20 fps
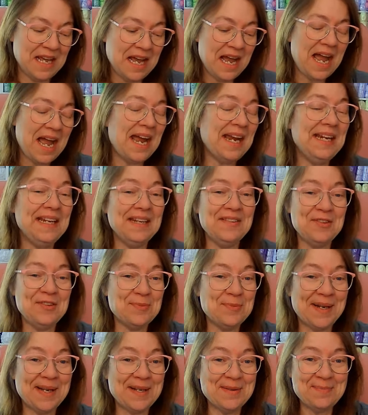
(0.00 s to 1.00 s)
I can give you
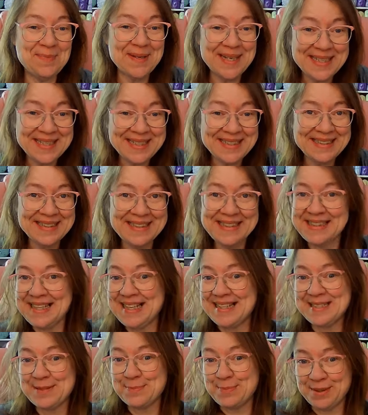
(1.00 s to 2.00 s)
my opinion, and
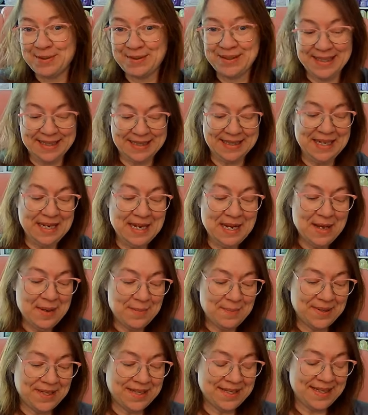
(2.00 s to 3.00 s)
that's about it.
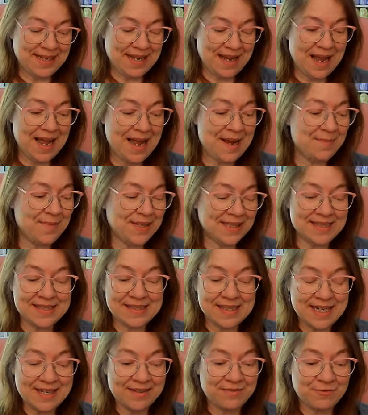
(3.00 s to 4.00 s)
But I'm
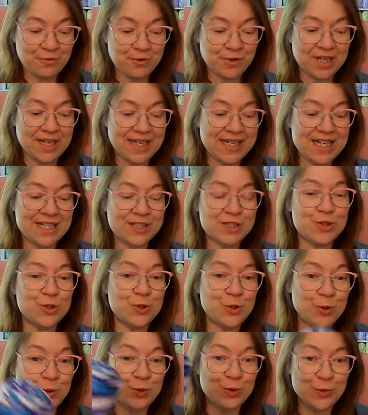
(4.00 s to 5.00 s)
excited for it. I got
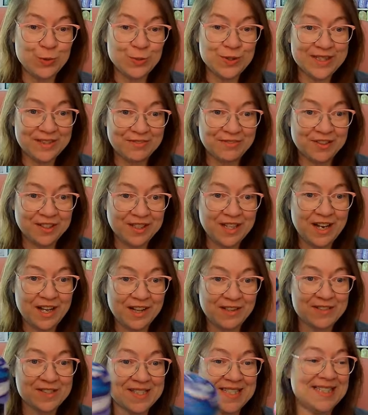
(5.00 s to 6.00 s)
two different
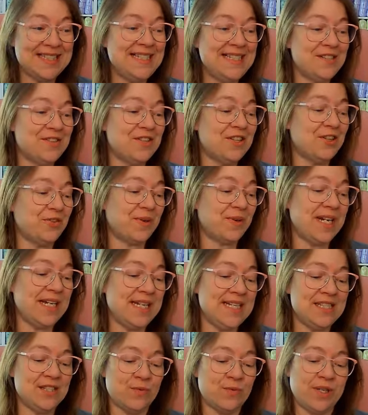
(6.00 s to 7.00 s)
colors, and these are the
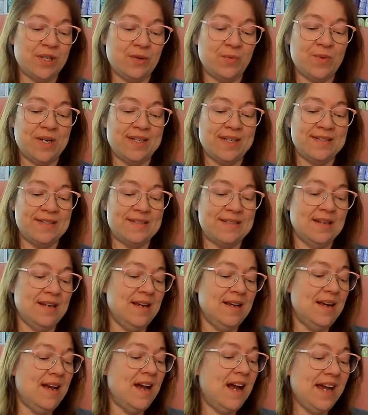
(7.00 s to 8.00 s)
granny square ones.
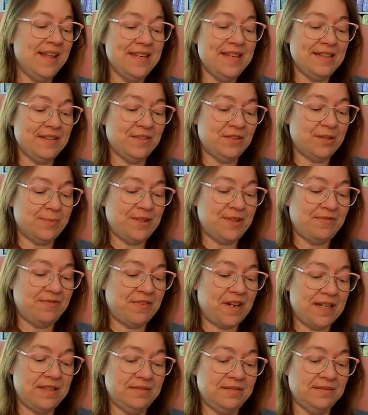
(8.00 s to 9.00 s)
I think they're going to be
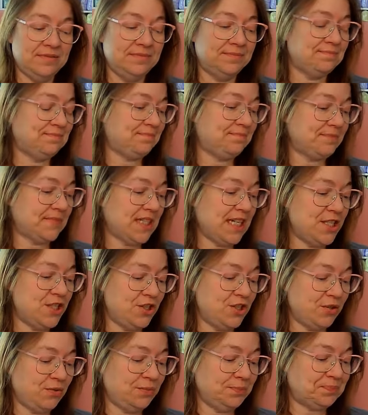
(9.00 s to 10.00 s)
fun. I do.